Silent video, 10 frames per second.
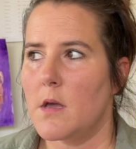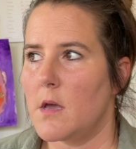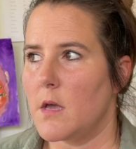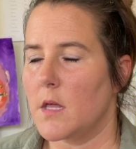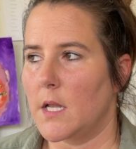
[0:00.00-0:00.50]

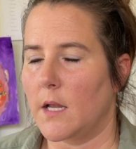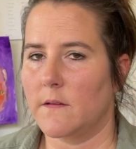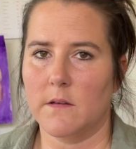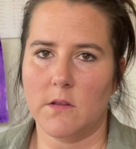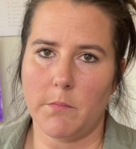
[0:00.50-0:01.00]
And then I
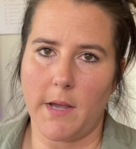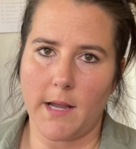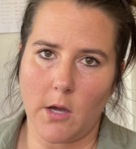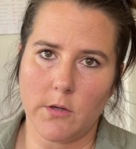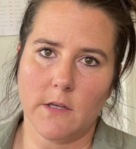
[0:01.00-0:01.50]
stick them
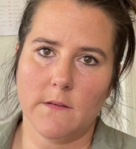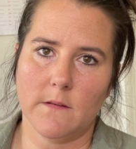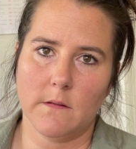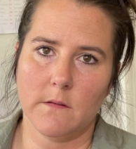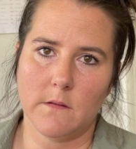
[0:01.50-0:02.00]
back out
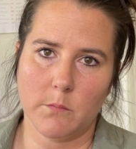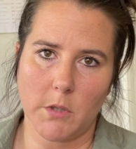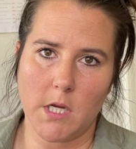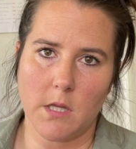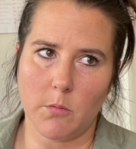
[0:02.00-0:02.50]
next
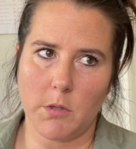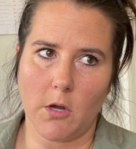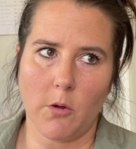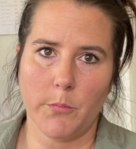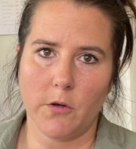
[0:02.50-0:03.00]
spring and they'll be
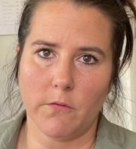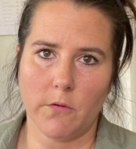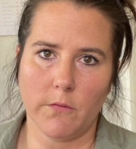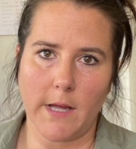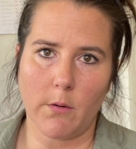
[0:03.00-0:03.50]
all beautiful
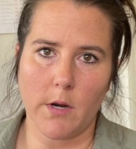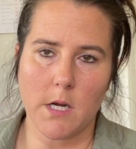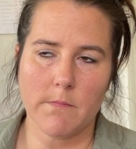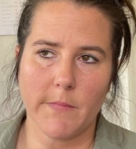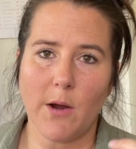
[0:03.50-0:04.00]
and flowering.